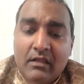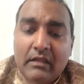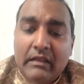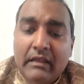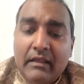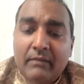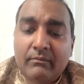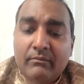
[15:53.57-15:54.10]

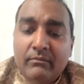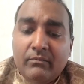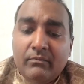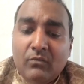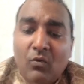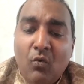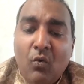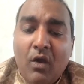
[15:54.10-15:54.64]
Um,
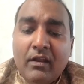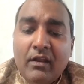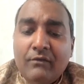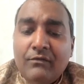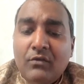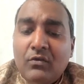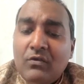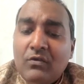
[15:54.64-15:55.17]
one of
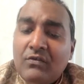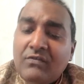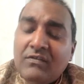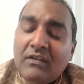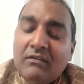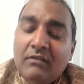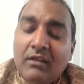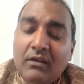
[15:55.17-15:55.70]
those
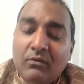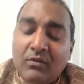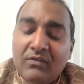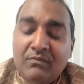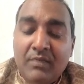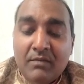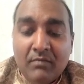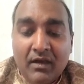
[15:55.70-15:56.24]
children was
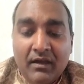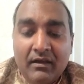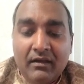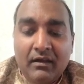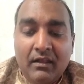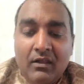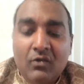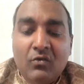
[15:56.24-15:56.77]
Bimal,
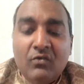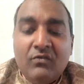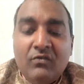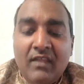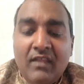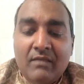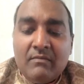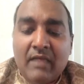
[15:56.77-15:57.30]
whose
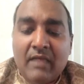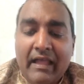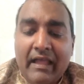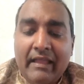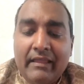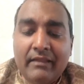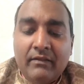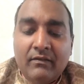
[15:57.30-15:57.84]
name
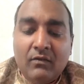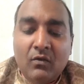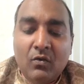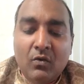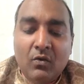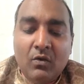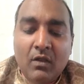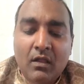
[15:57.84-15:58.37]
I
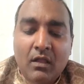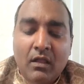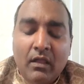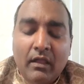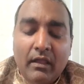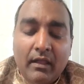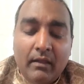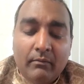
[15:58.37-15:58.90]
so
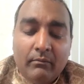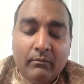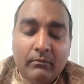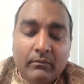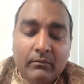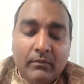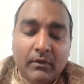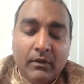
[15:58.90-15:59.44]
um,
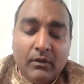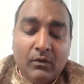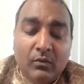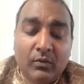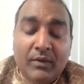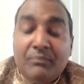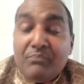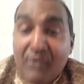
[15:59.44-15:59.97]

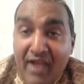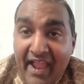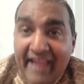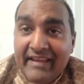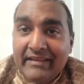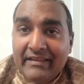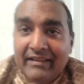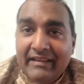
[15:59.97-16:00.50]
with
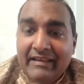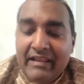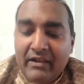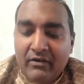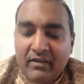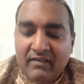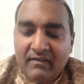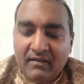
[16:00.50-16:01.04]
pride
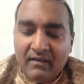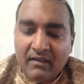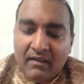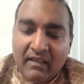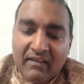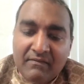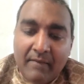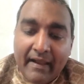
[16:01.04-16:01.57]
inherit
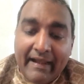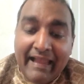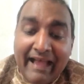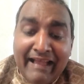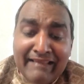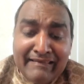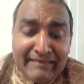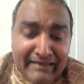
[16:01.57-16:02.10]
as my
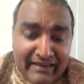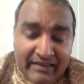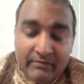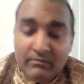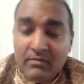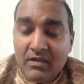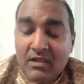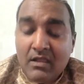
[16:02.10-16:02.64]
last
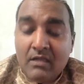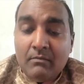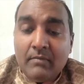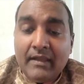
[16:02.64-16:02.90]
name. My